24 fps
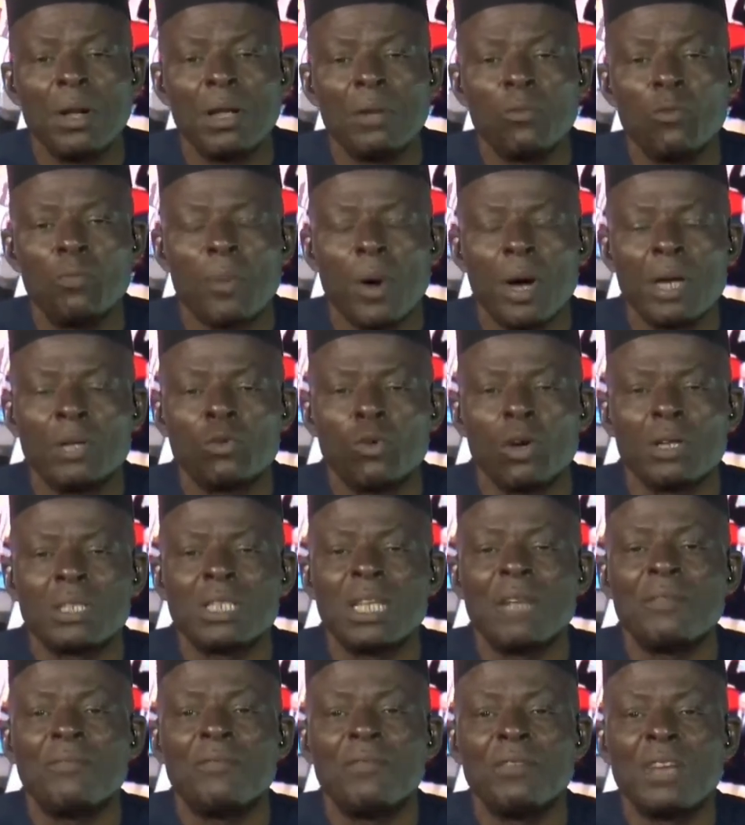point was
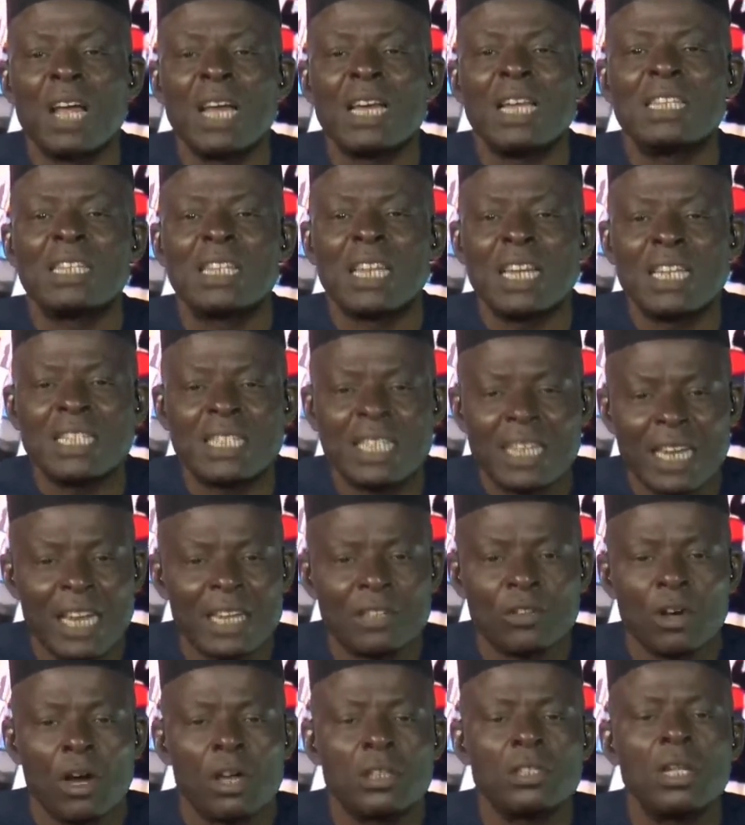that the 3
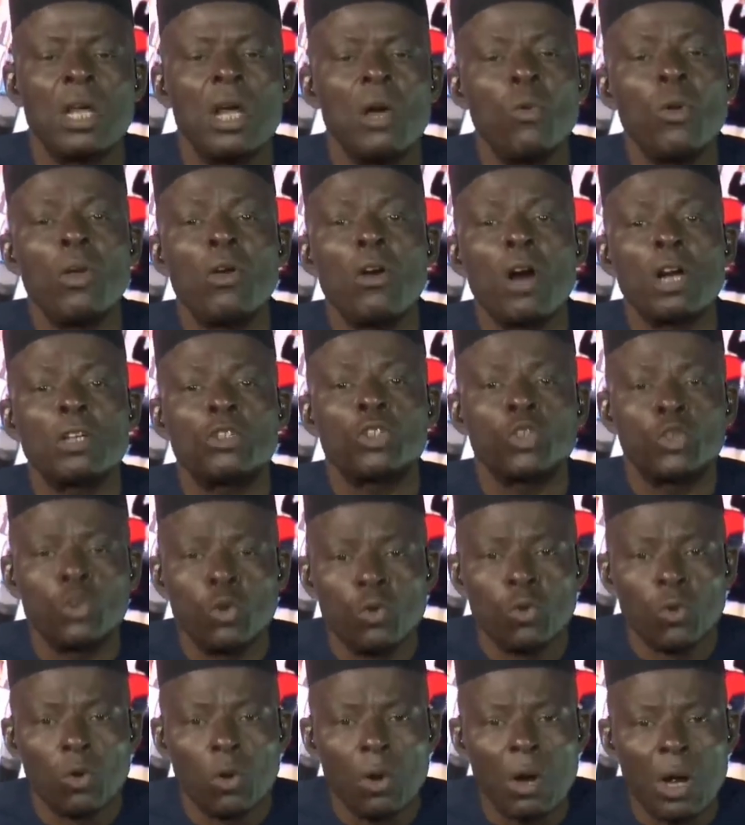senators, we got
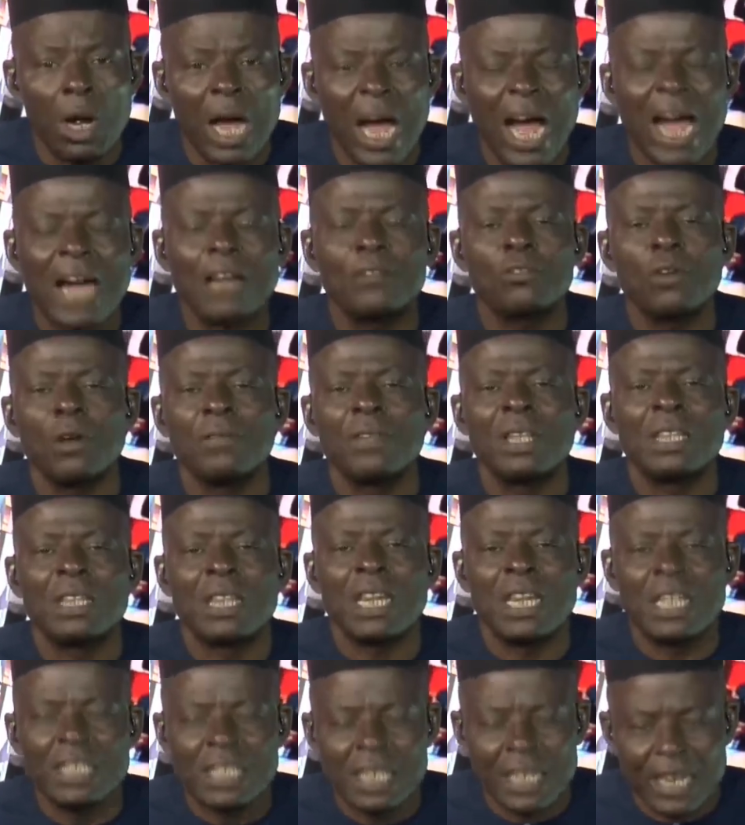2 out of the
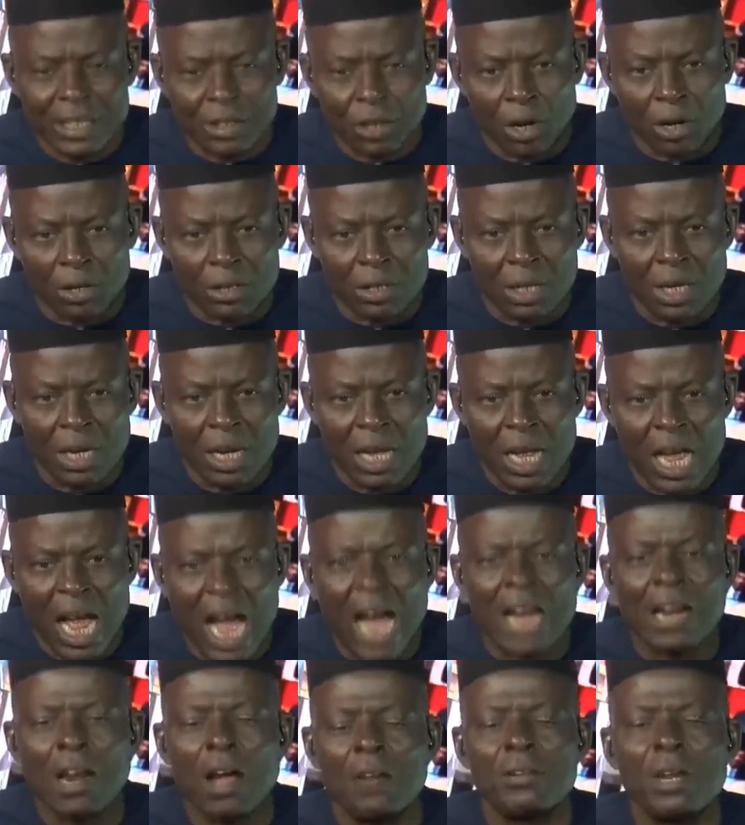3 senators.
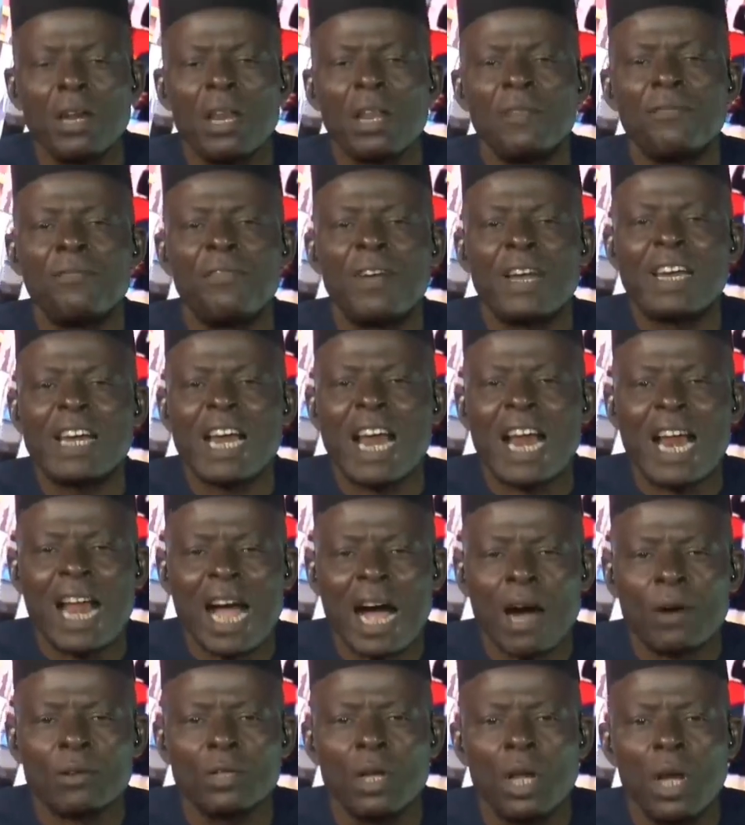And after the federal
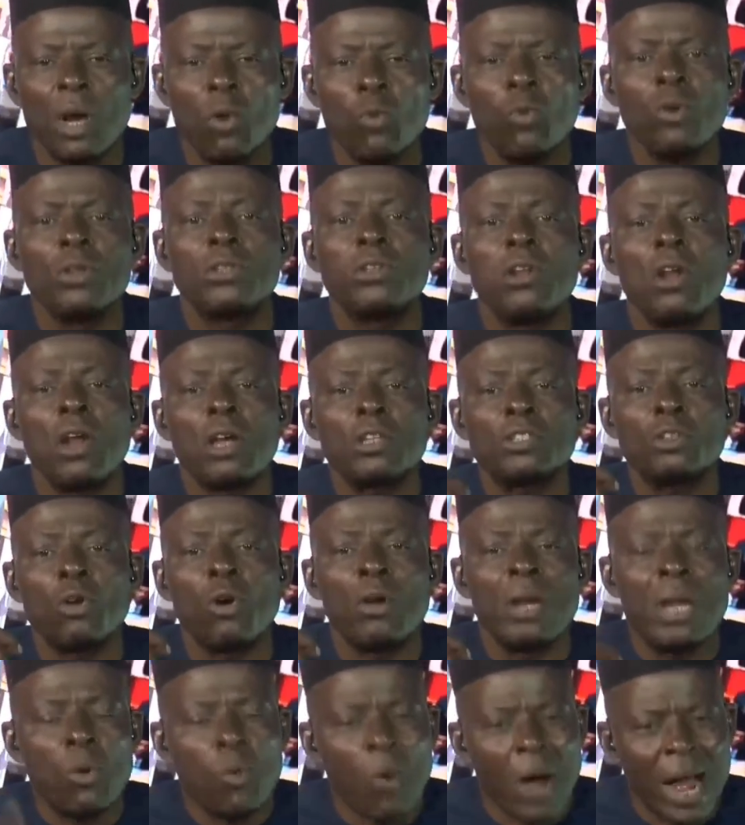house, we lost
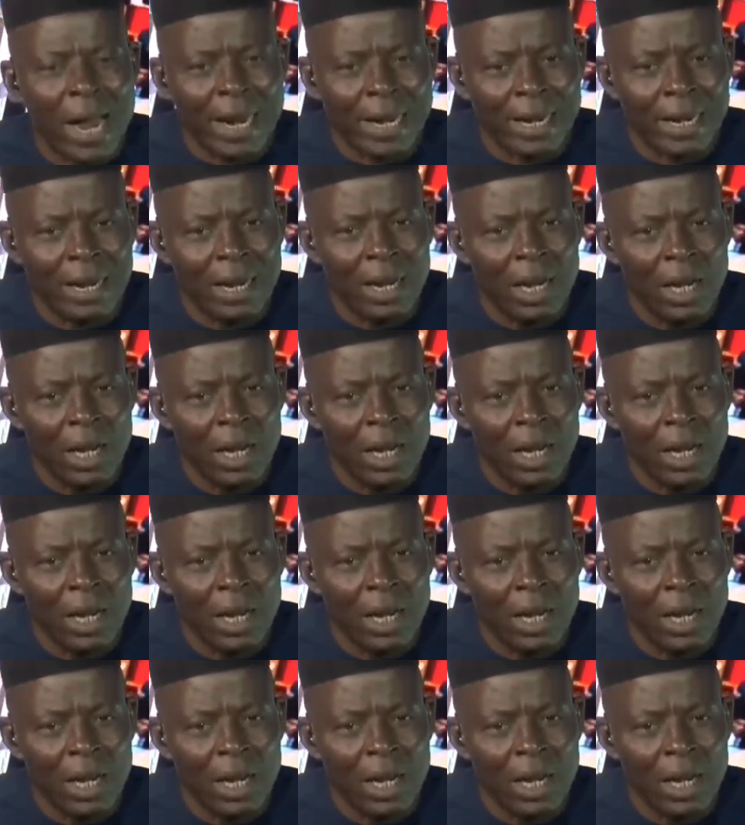only 1.